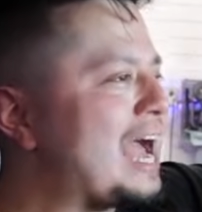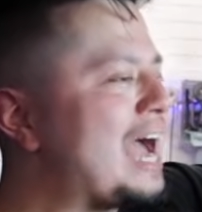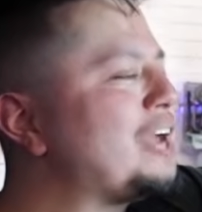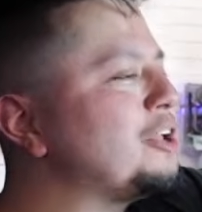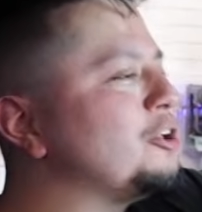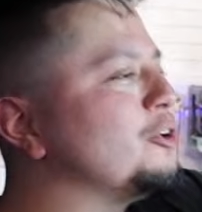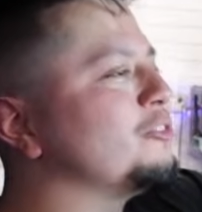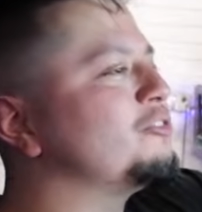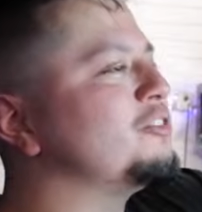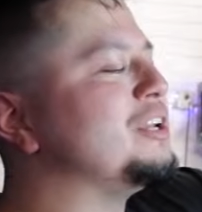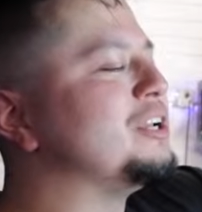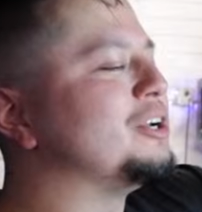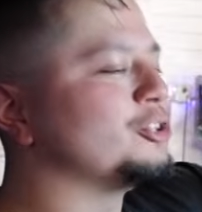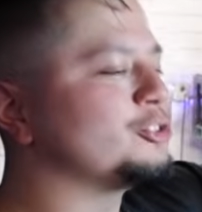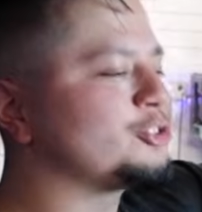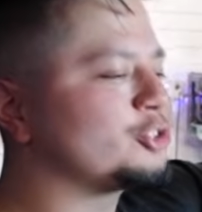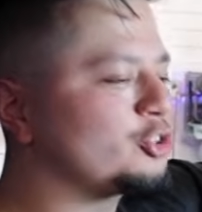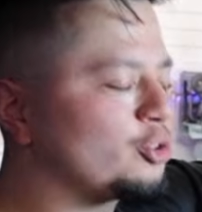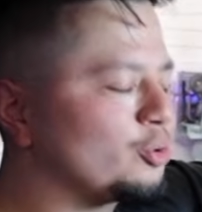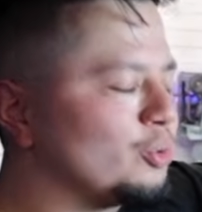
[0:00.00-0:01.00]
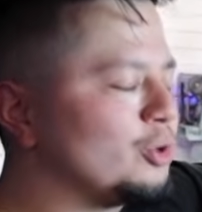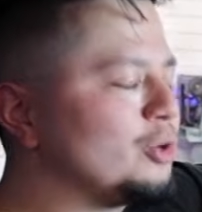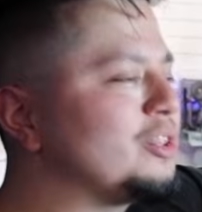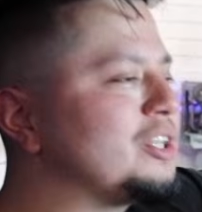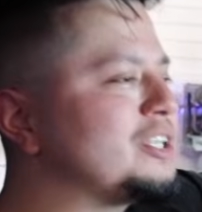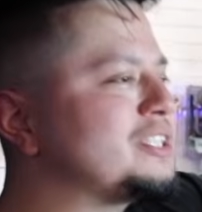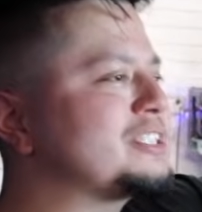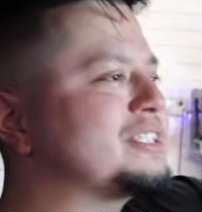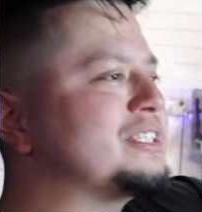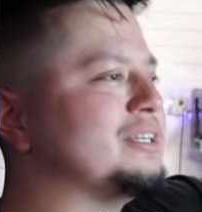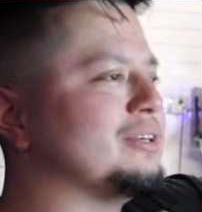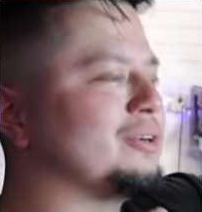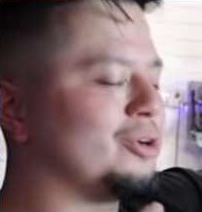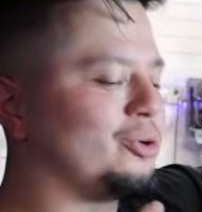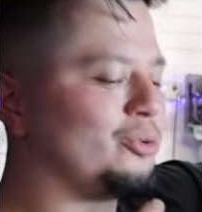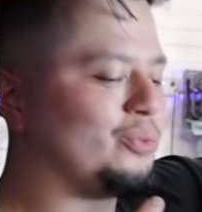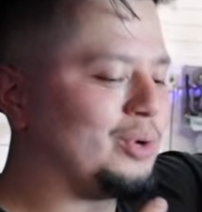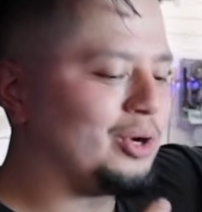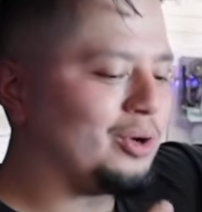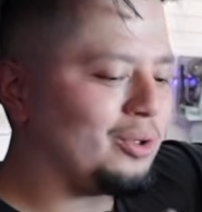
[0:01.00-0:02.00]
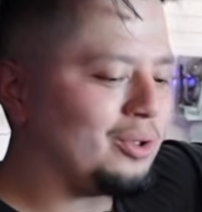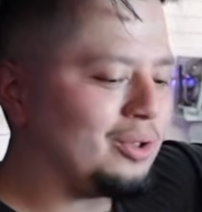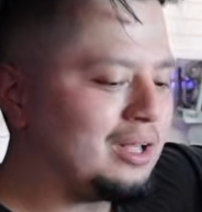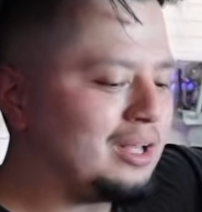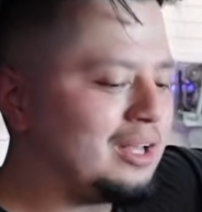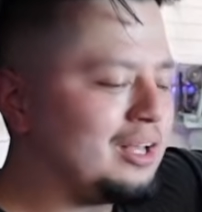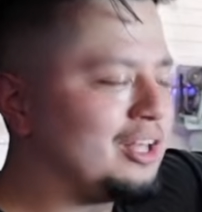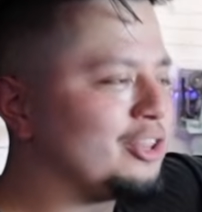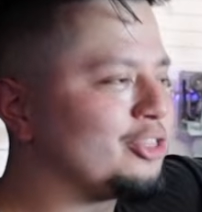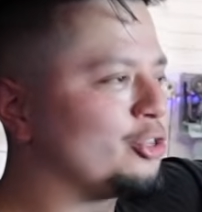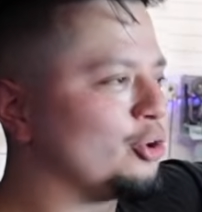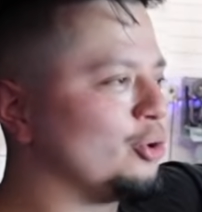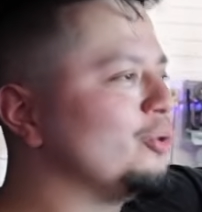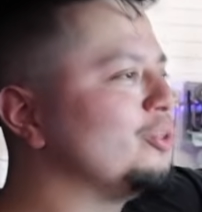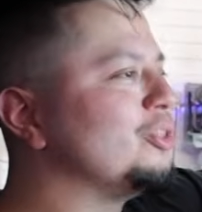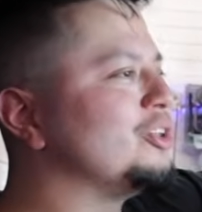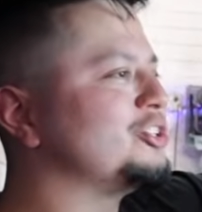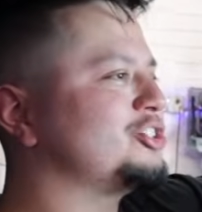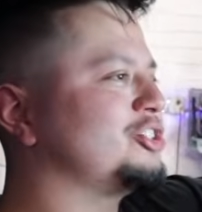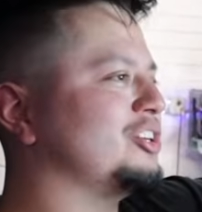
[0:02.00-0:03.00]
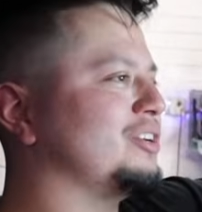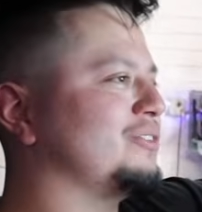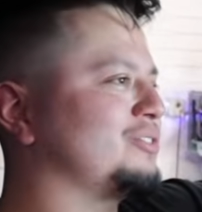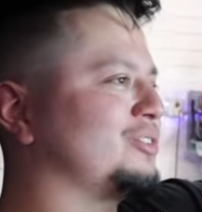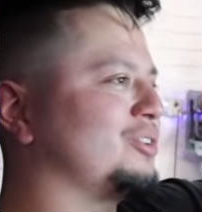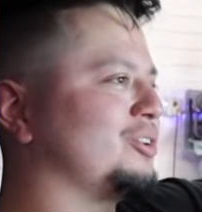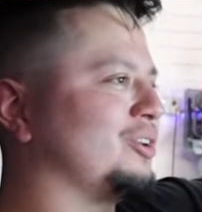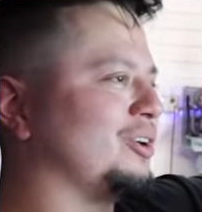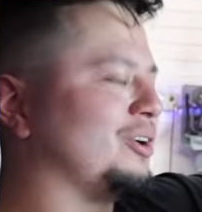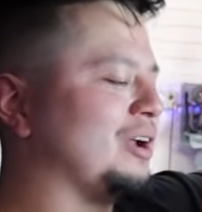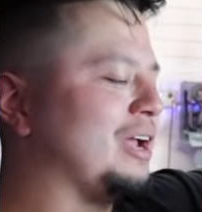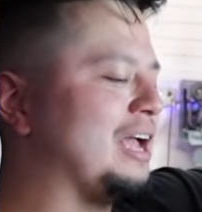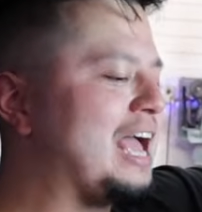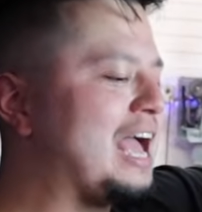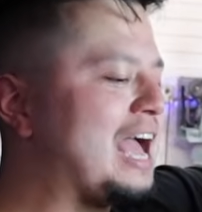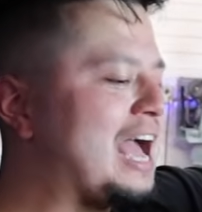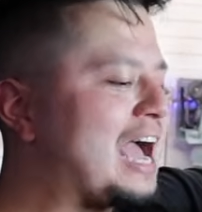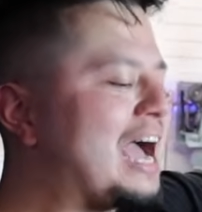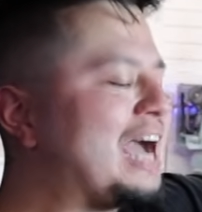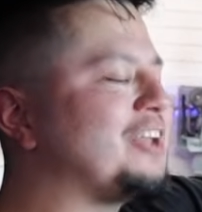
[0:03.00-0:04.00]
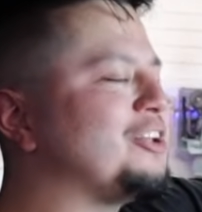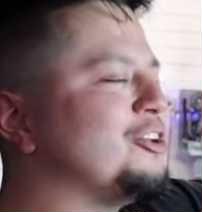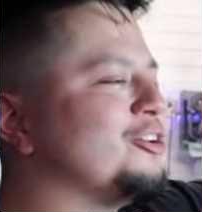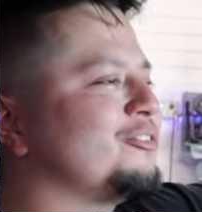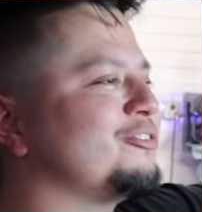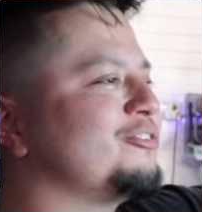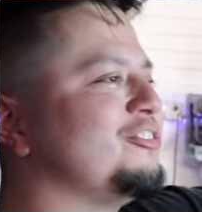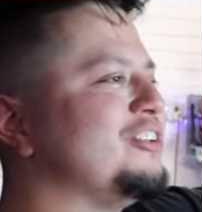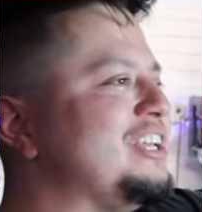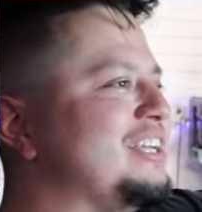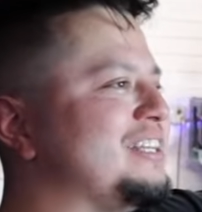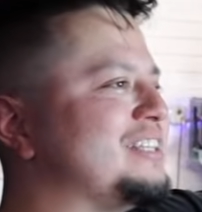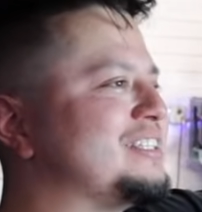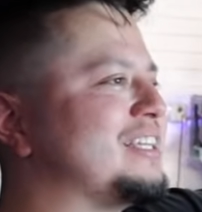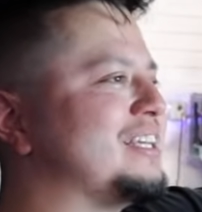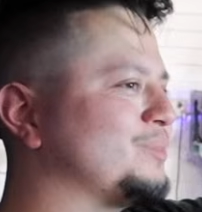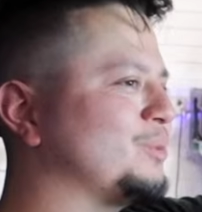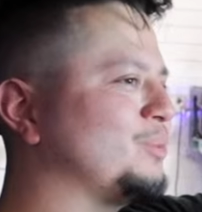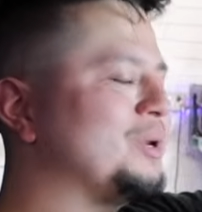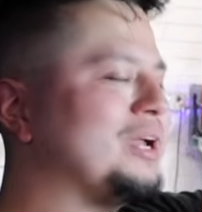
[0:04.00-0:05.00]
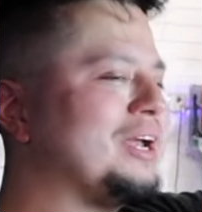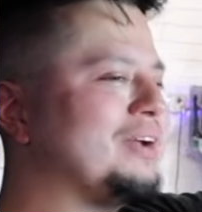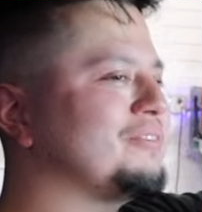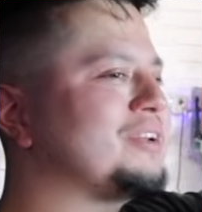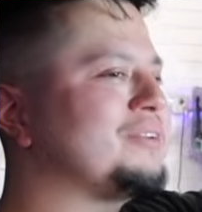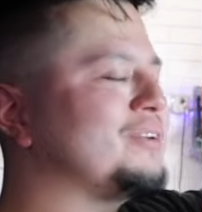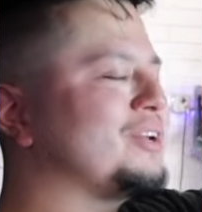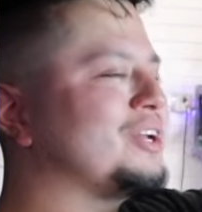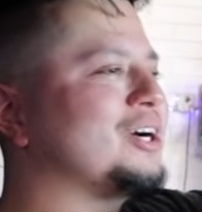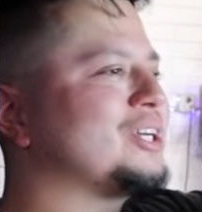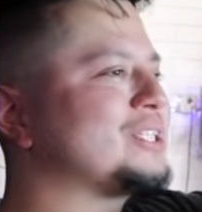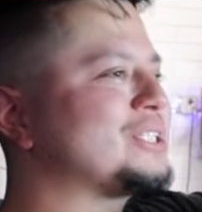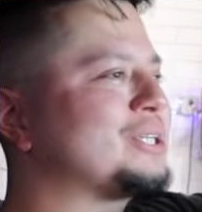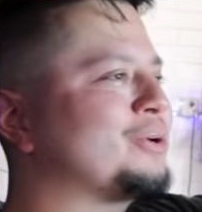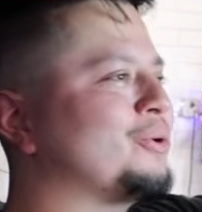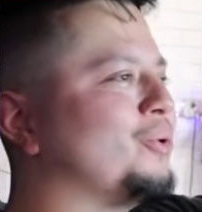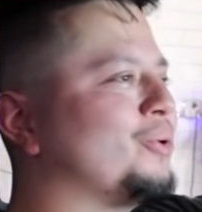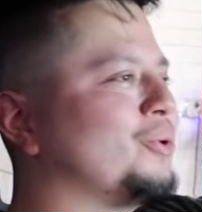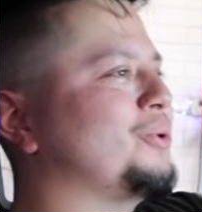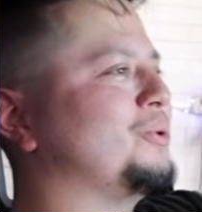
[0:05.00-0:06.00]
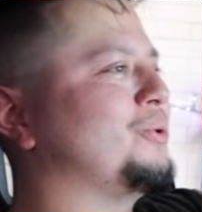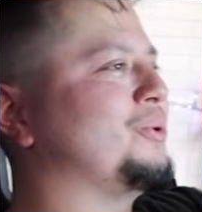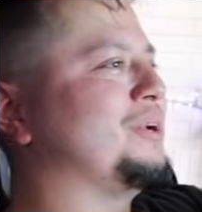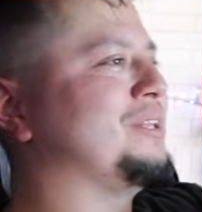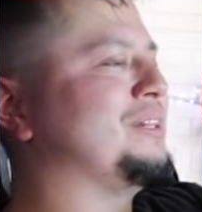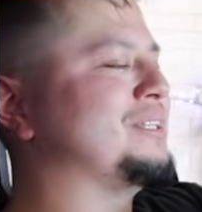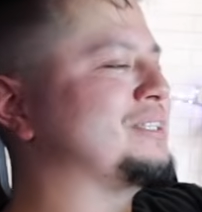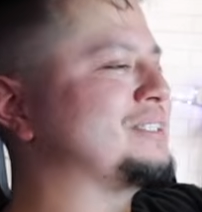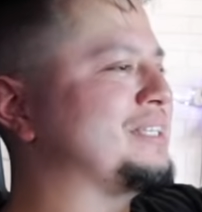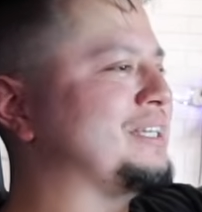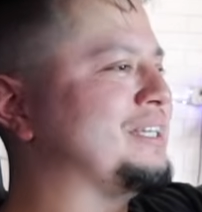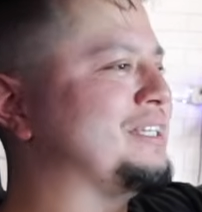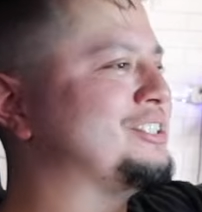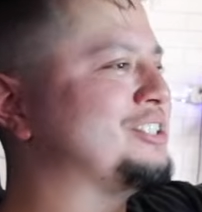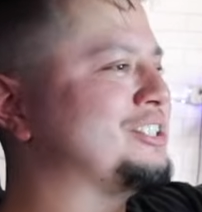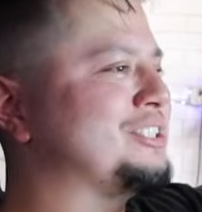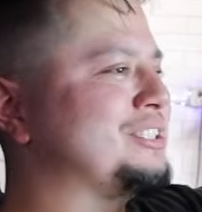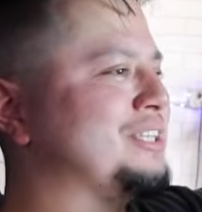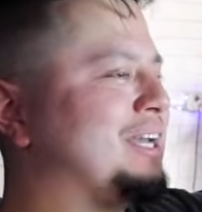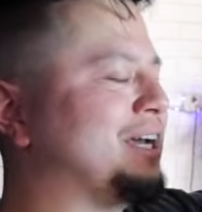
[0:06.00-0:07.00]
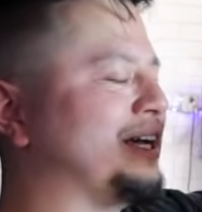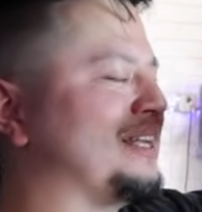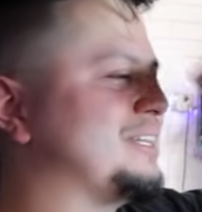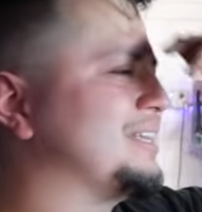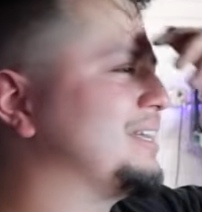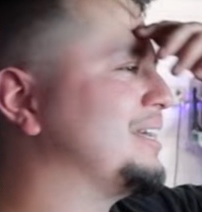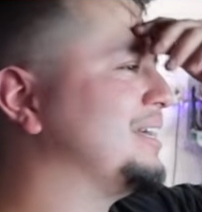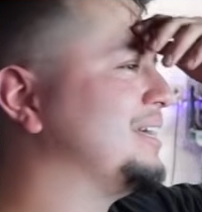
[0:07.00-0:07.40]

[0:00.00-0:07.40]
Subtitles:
at your fingers, through the steering wheel, through the shifter, at your feet. We haven't even got to cornering this thing just yet.